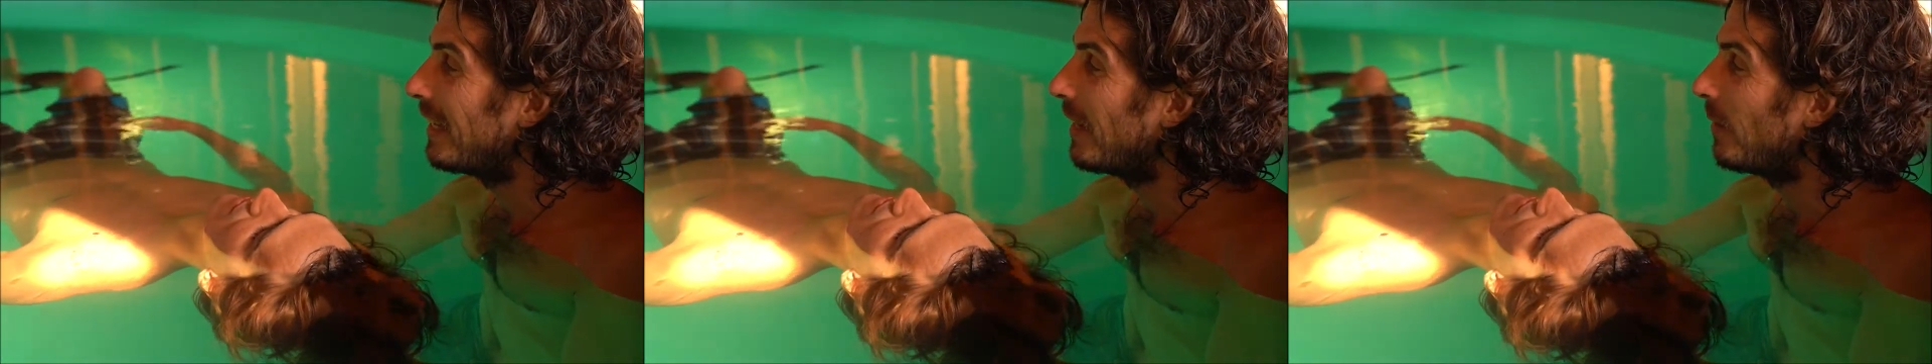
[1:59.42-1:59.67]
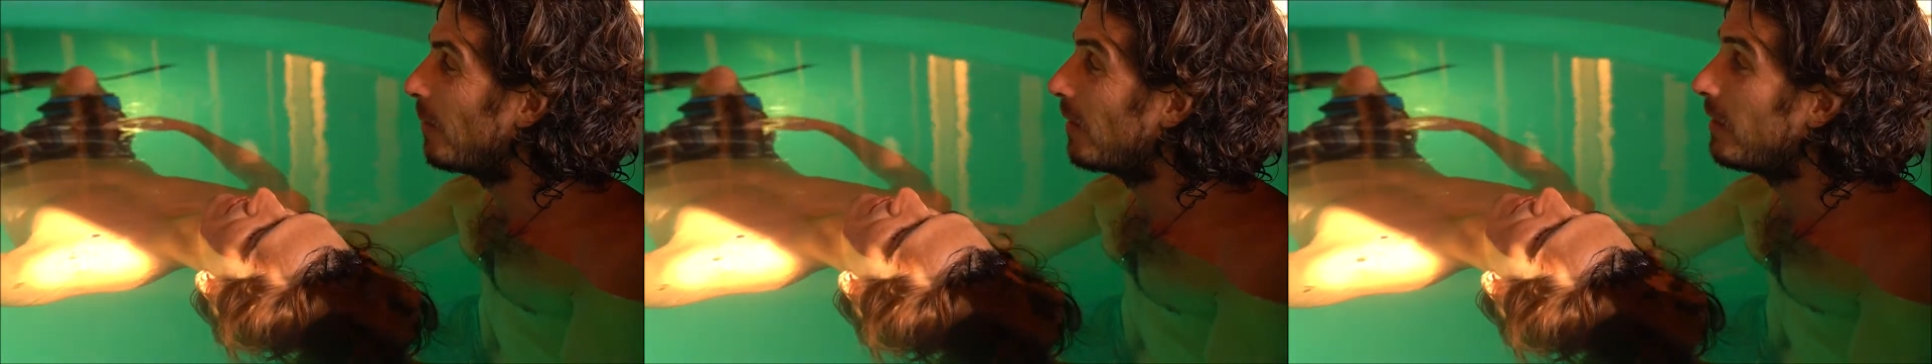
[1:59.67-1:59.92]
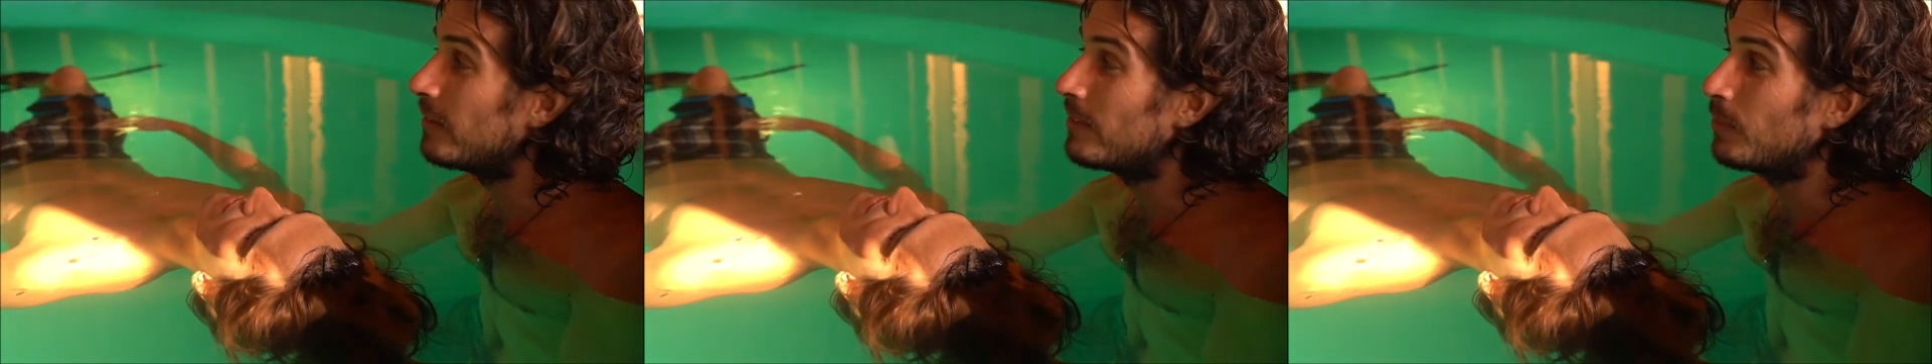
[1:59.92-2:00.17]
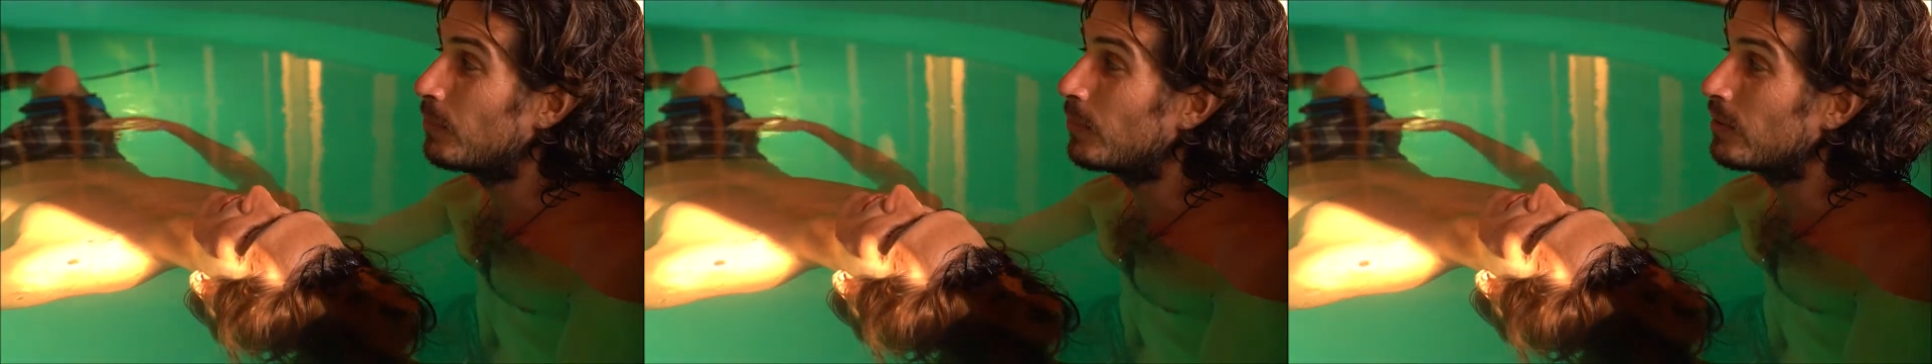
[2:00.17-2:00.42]
What is
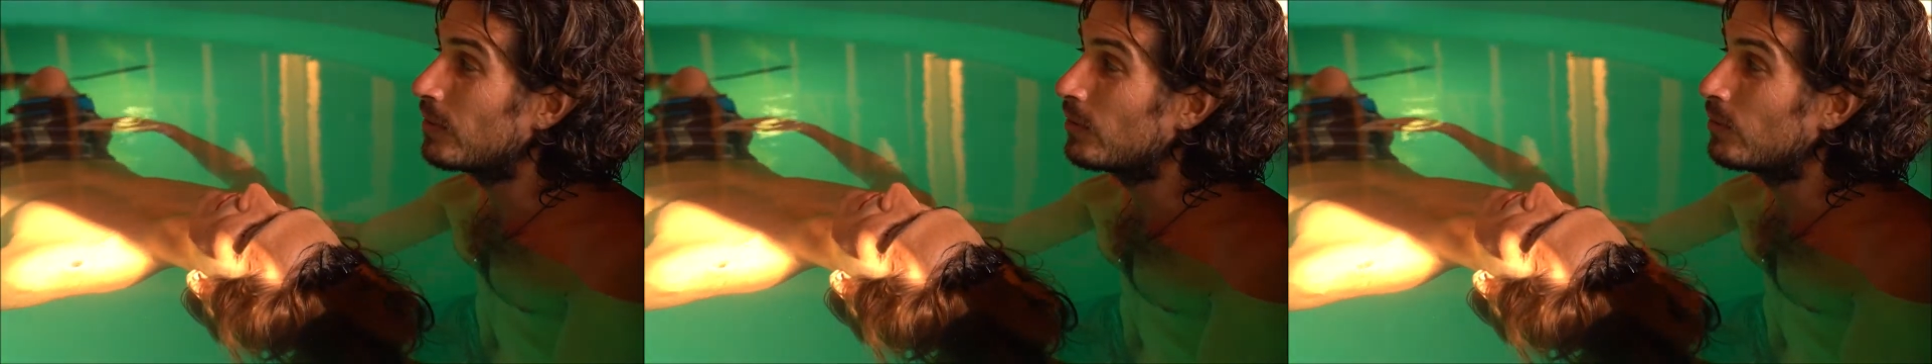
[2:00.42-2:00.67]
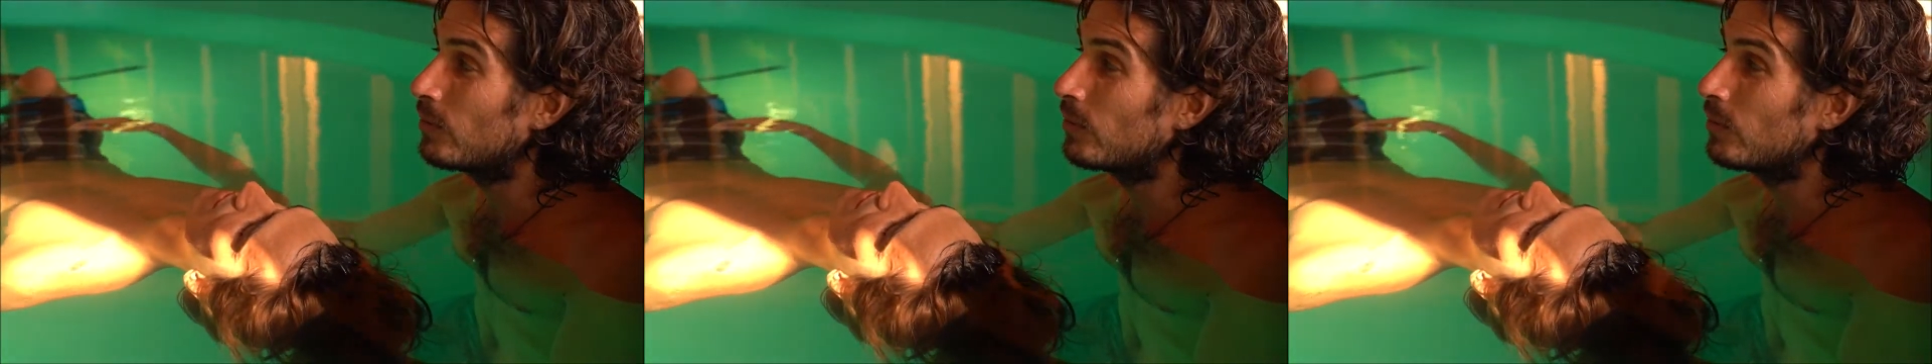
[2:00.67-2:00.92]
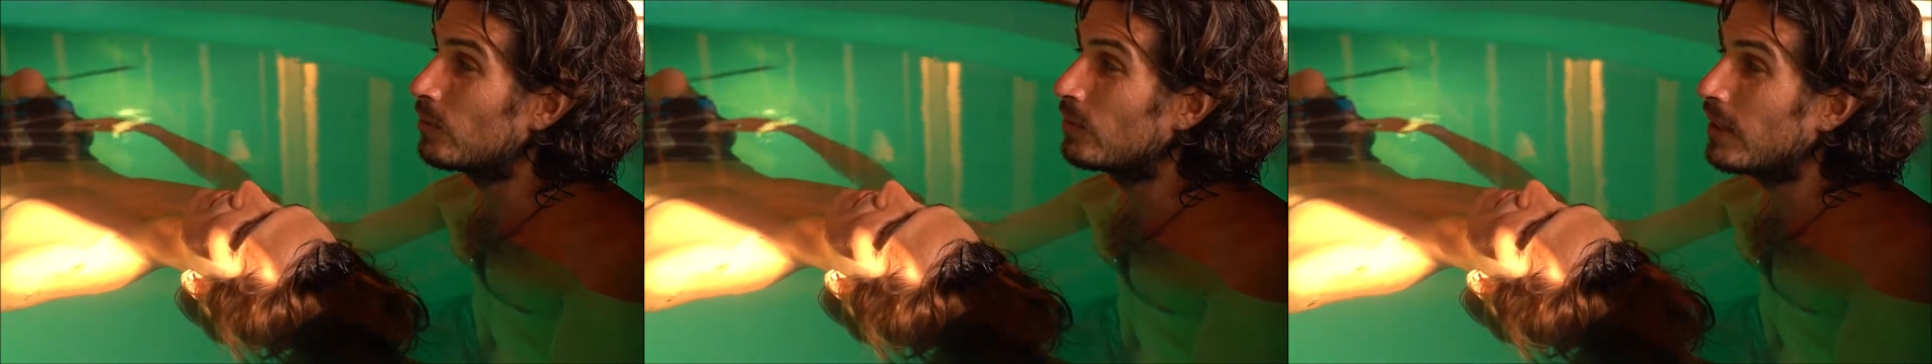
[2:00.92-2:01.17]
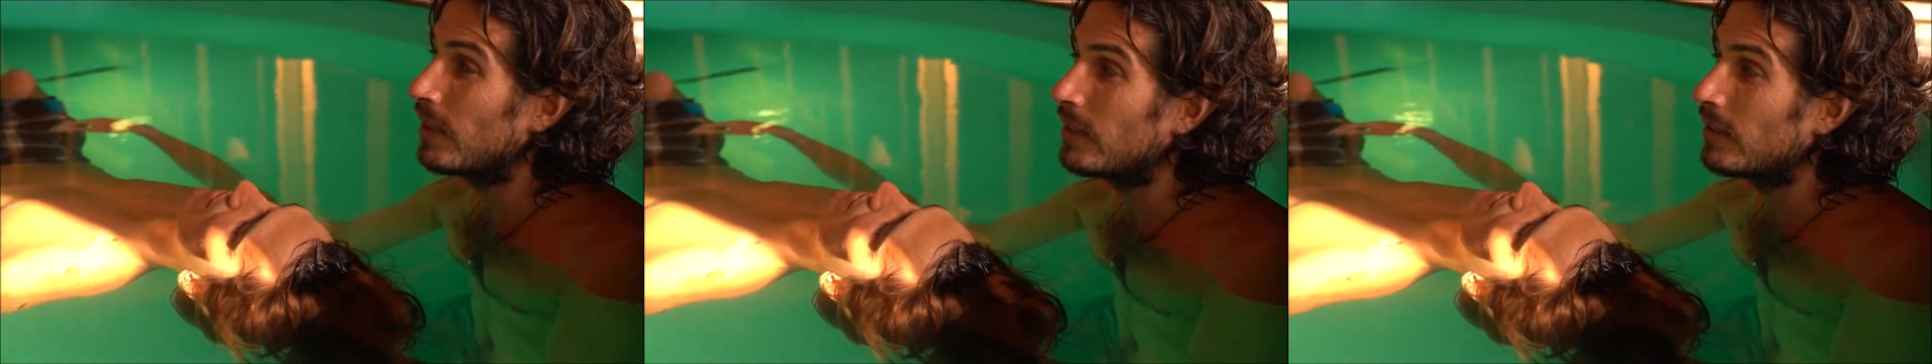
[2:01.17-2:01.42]
important to
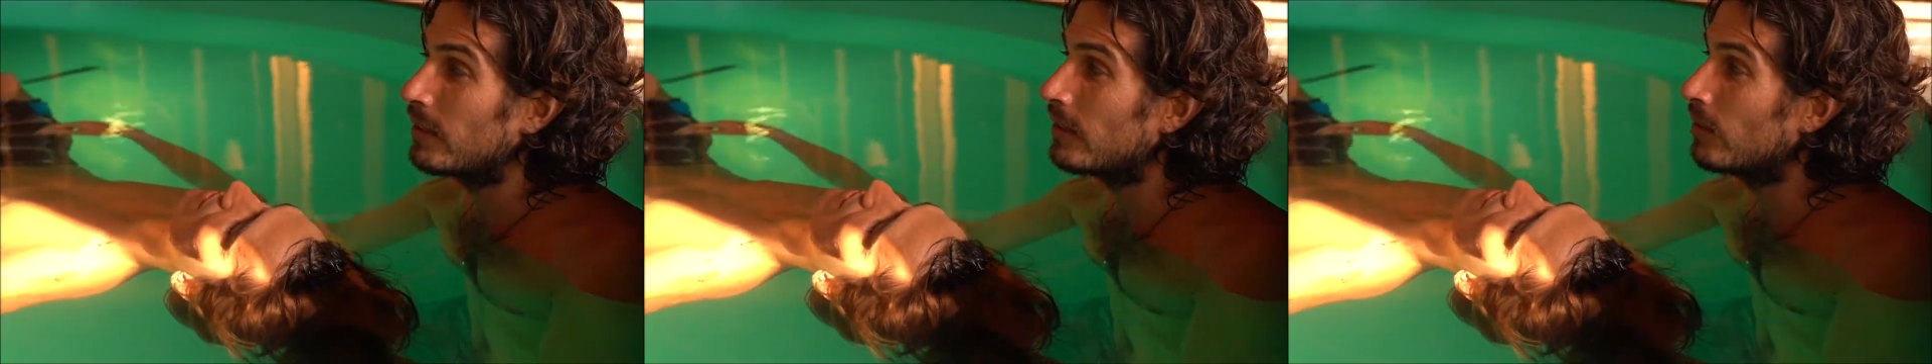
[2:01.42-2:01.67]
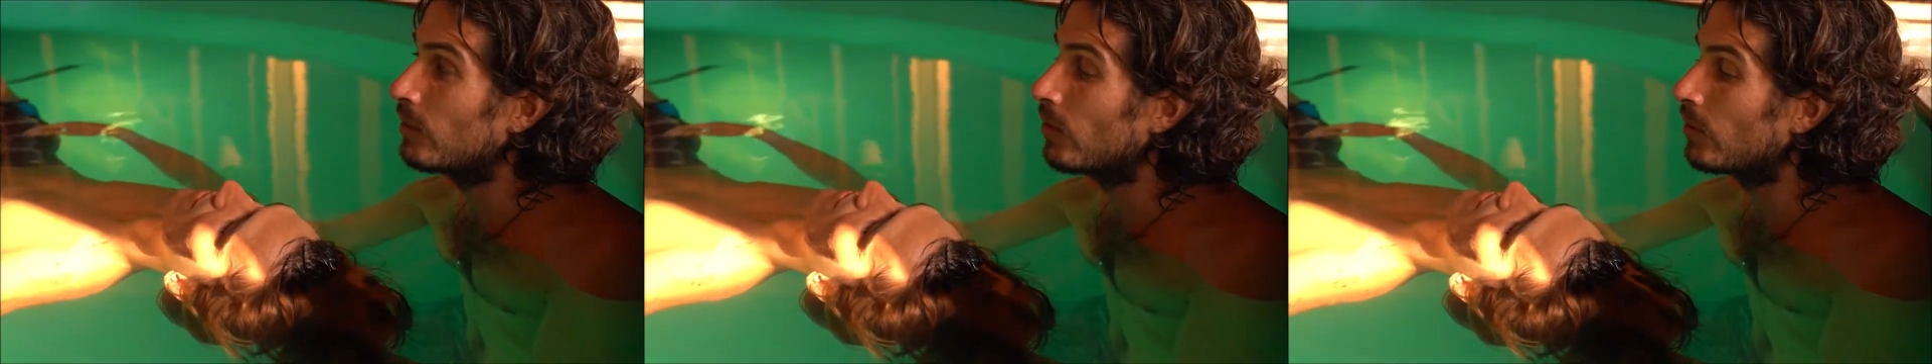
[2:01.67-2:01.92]
take into our